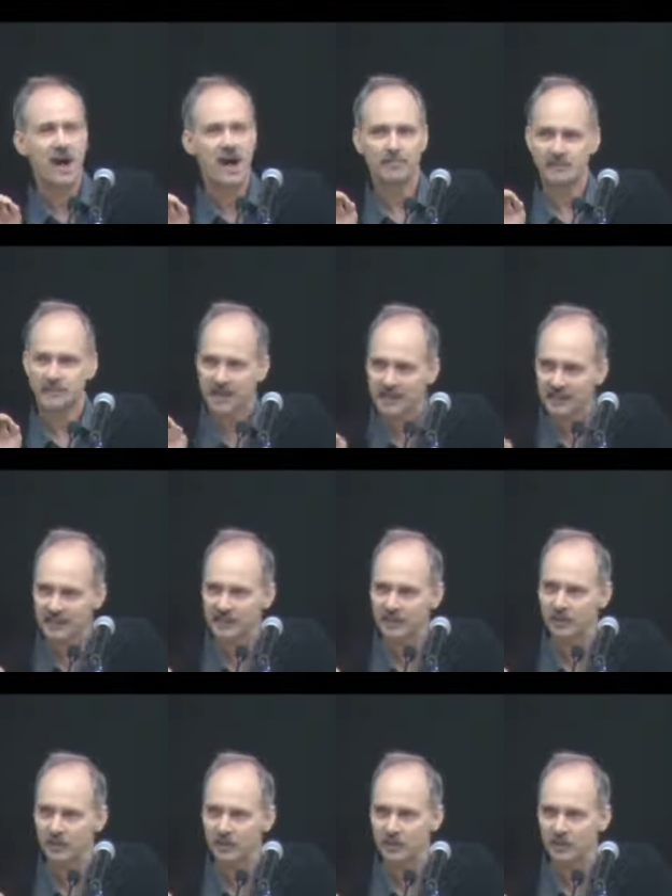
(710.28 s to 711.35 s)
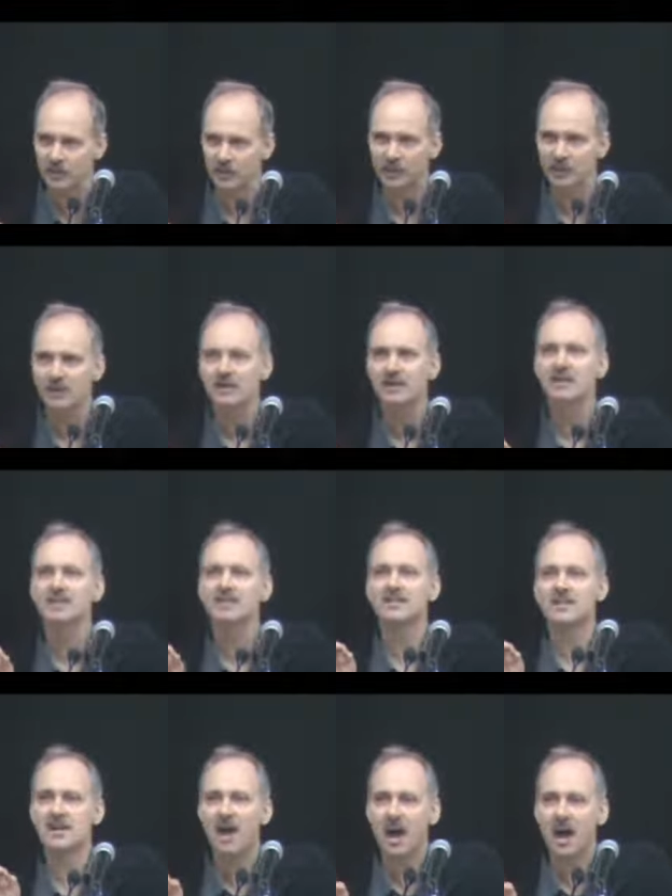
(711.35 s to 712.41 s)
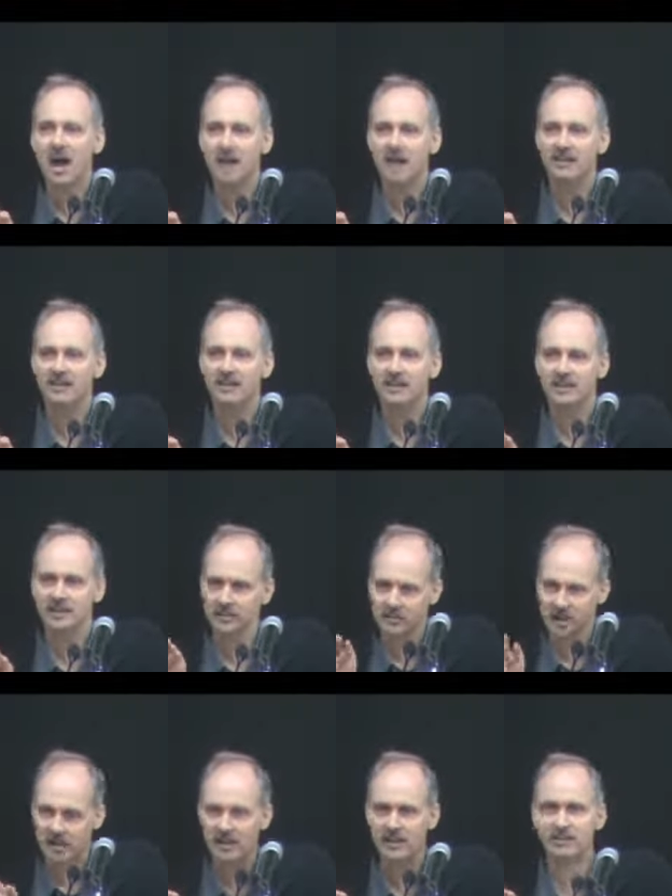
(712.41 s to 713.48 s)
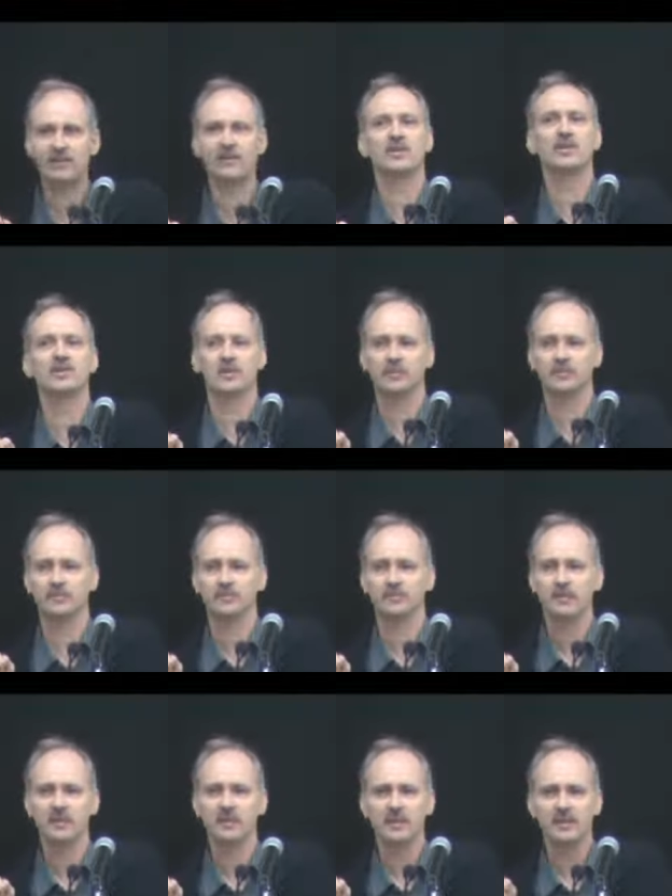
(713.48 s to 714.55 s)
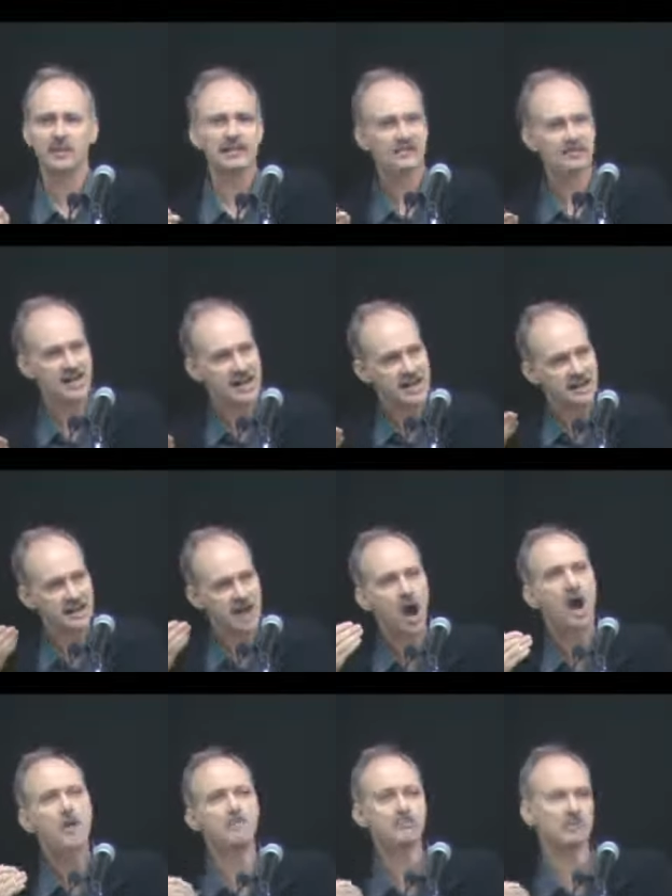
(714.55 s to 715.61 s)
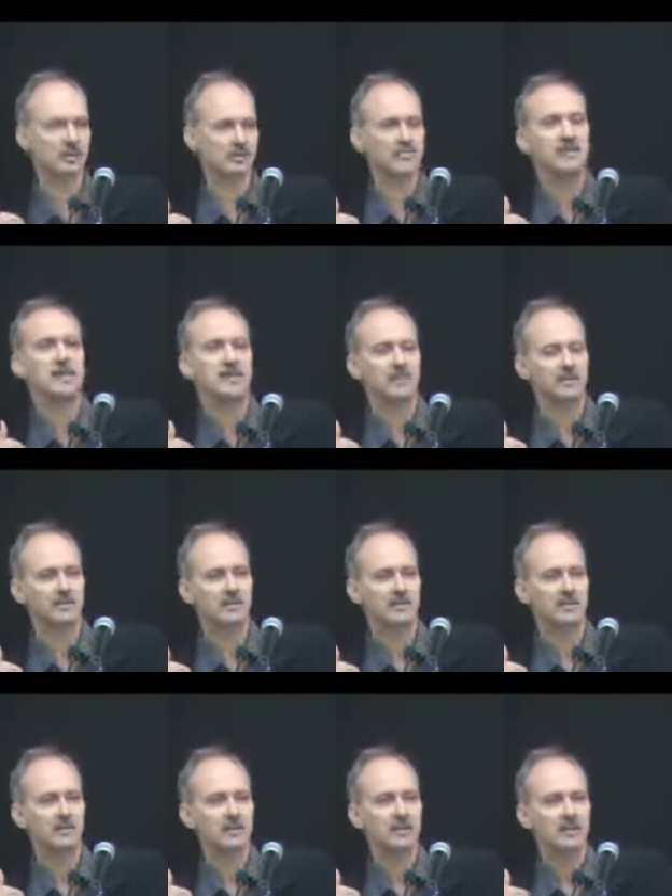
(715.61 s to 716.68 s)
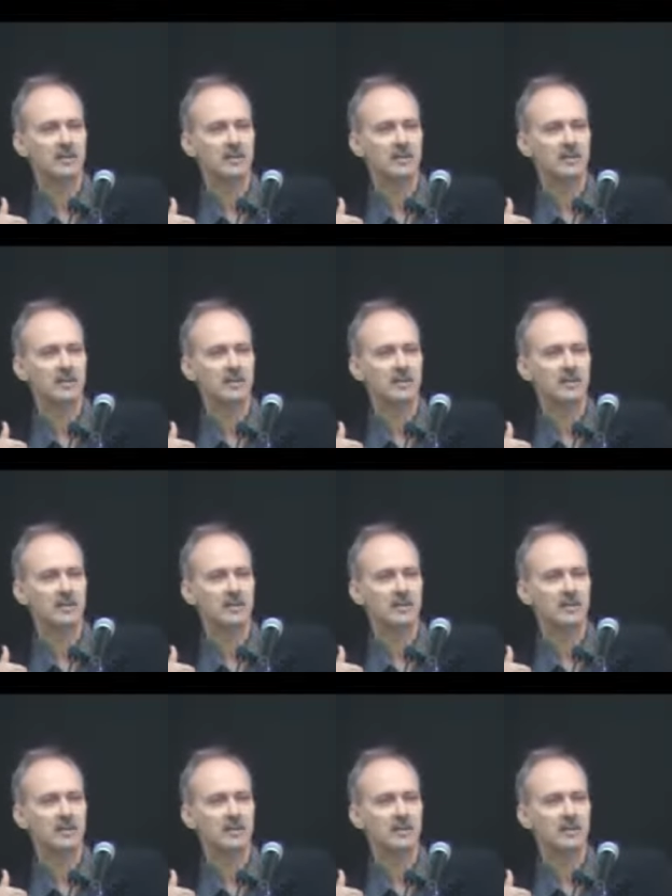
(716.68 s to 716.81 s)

I'm telling you, God is ready for you. He's saying, come to me.